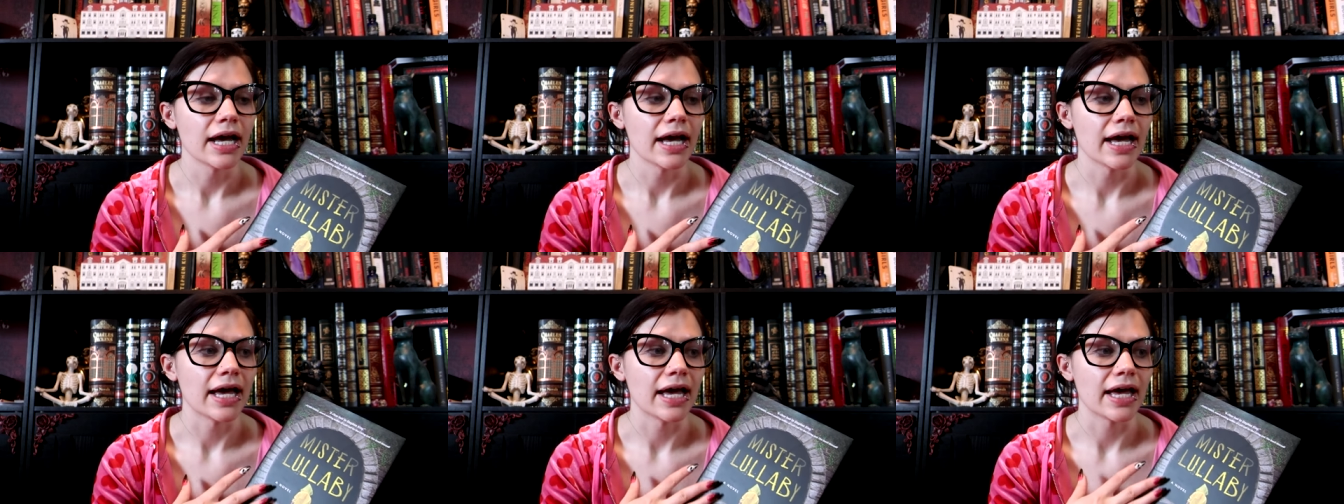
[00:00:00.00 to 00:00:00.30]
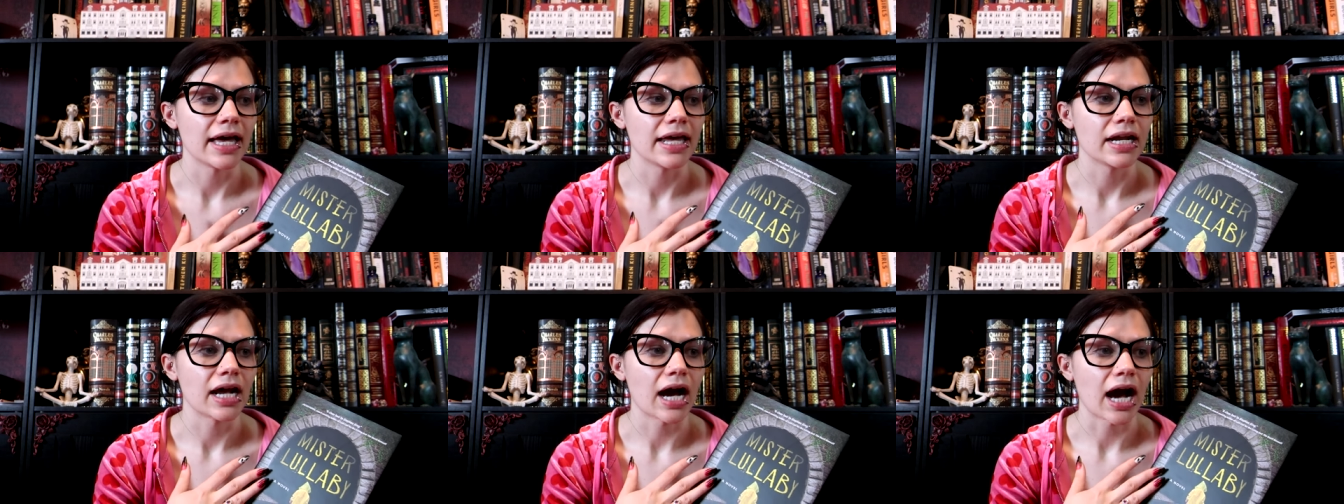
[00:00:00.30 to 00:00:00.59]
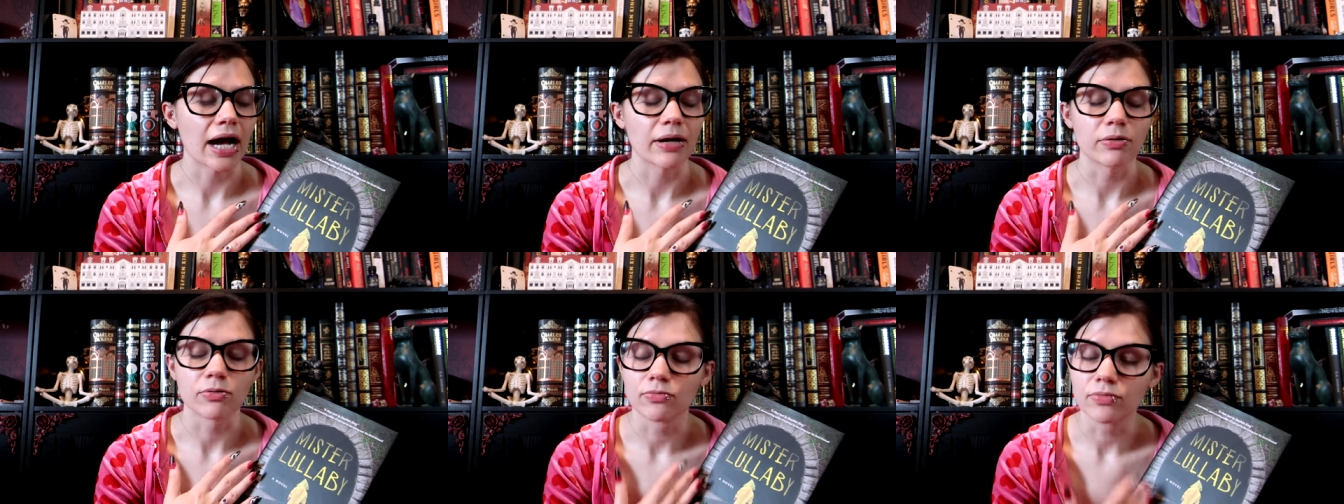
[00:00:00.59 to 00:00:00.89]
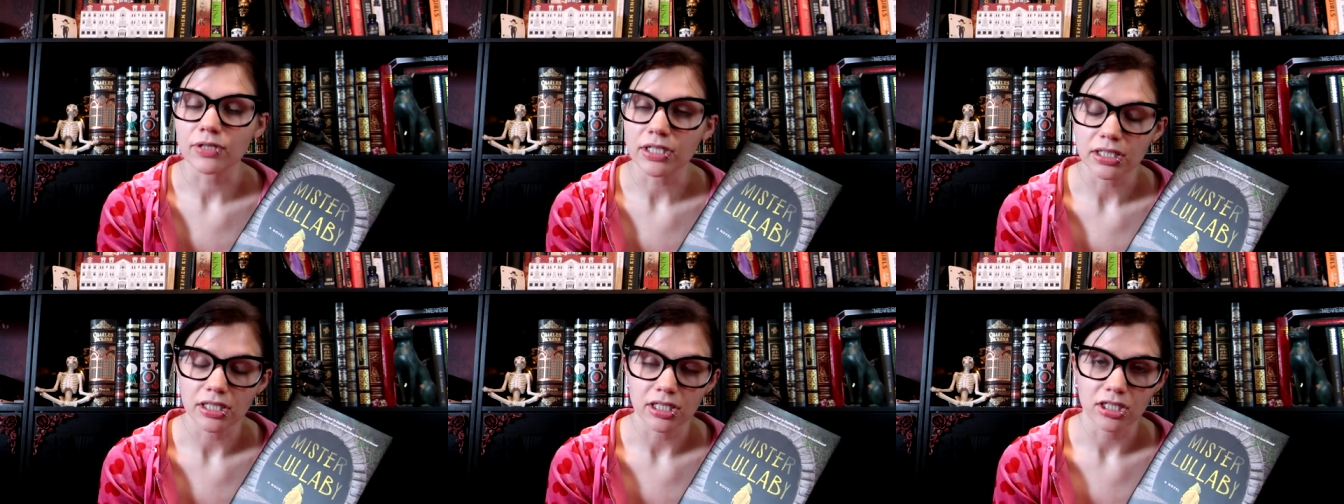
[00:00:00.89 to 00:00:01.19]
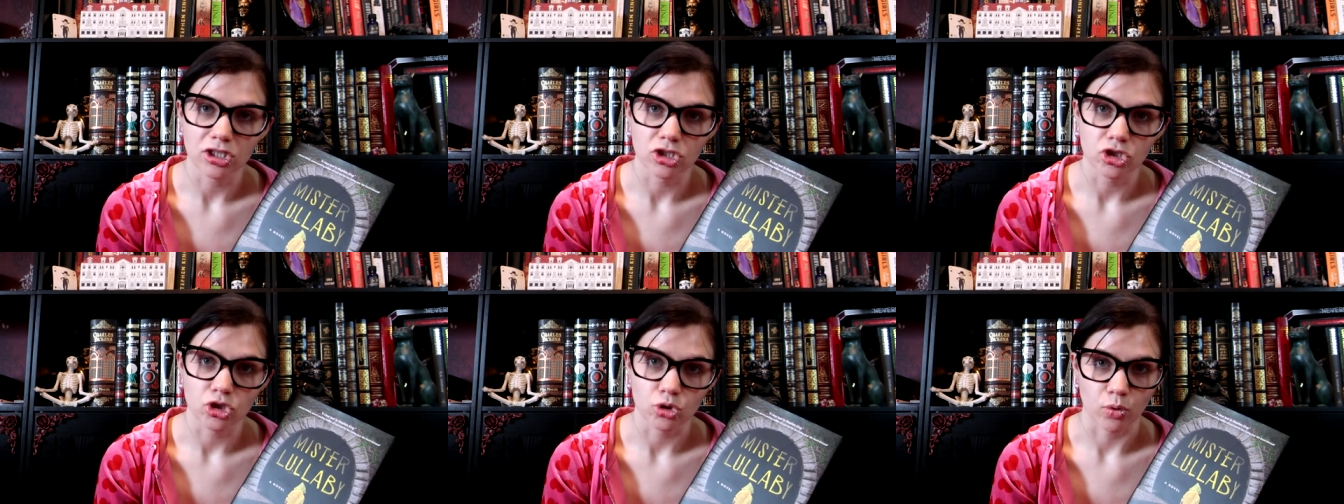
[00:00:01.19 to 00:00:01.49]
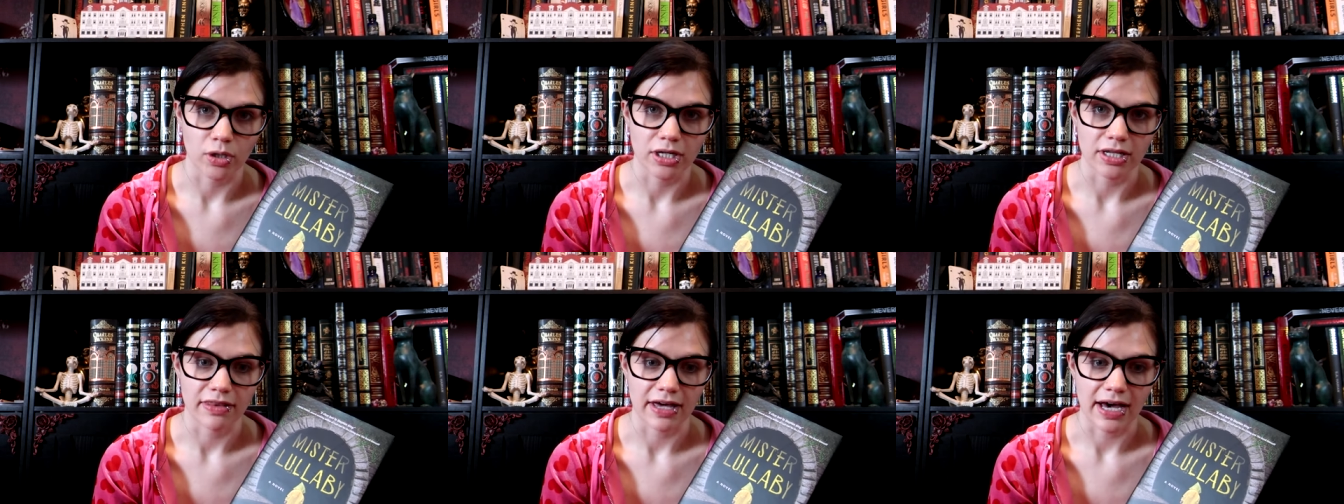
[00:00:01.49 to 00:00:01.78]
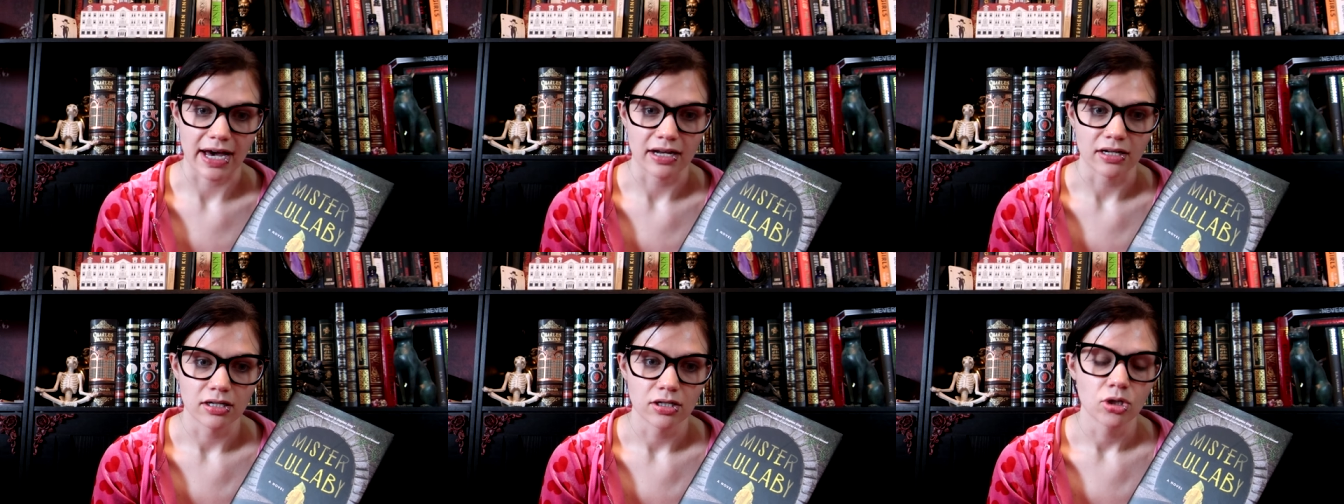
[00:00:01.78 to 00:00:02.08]
And I really enjoyed
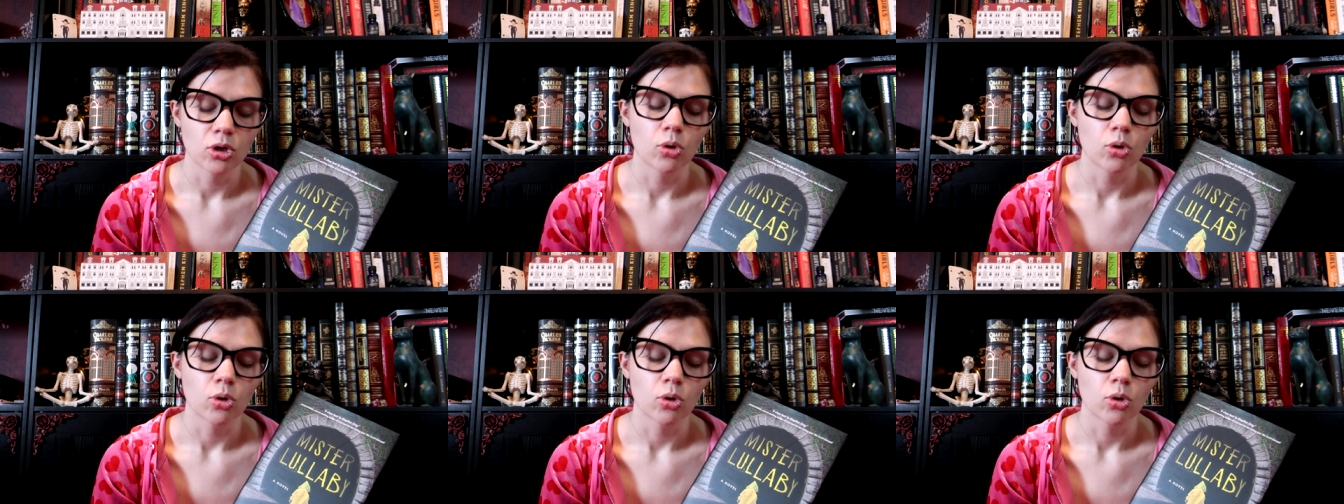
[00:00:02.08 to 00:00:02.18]
that.